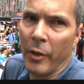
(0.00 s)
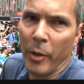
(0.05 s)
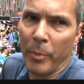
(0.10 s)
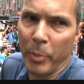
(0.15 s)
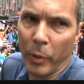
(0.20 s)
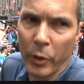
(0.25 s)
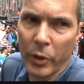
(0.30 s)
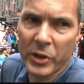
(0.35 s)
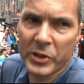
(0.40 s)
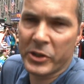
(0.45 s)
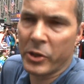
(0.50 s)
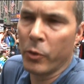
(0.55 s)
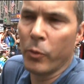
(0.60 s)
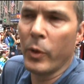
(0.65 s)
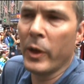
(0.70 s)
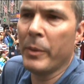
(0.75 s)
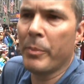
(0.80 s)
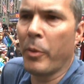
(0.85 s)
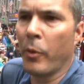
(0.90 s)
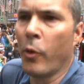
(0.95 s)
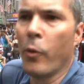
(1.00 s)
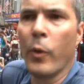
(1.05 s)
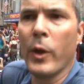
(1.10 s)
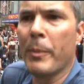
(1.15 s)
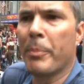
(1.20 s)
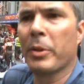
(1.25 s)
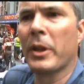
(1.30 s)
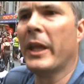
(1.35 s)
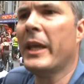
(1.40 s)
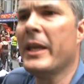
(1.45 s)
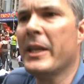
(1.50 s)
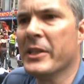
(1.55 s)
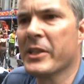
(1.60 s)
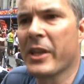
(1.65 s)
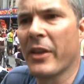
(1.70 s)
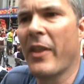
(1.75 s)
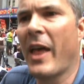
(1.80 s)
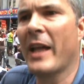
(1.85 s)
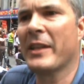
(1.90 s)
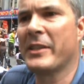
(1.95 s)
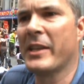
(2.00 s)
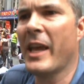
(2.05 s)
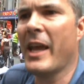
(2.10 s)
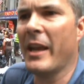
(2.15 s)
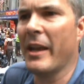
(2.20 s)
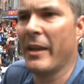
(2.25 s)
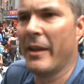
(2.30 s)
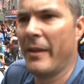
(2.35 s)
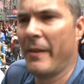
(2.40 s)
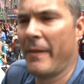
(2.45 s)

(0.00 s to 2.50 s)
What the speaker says: the Buddhas who we please, and that's it.